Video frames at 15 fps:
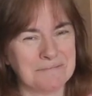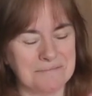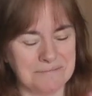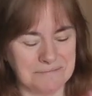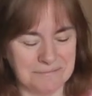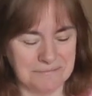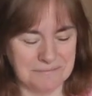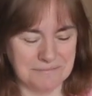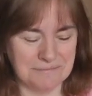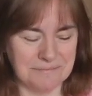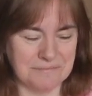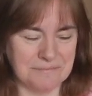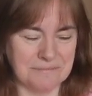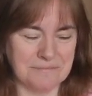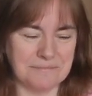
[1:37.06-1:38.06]

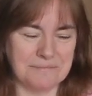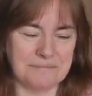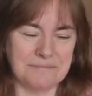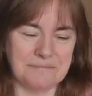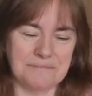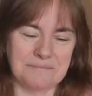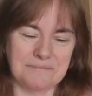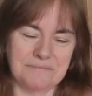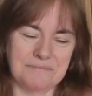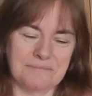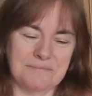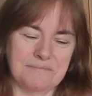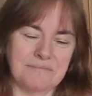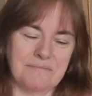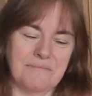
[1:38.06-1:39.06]
Nothing is said.